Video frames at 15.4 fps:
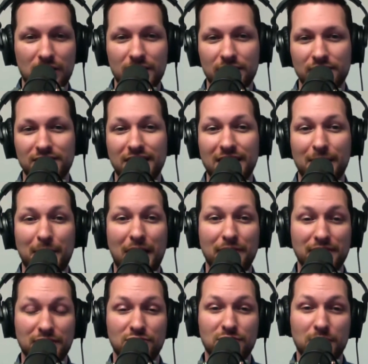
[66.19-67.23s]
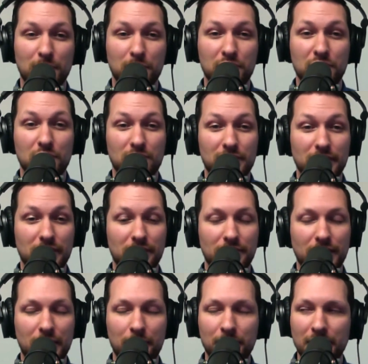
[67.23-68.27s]
and they're saying, I'm having this trouble with core
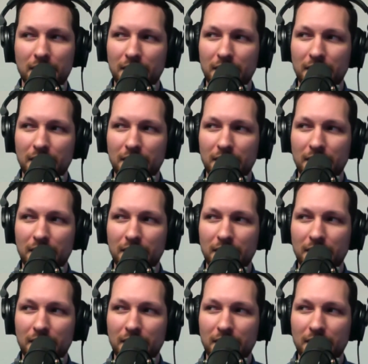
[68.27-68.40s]
Laravel.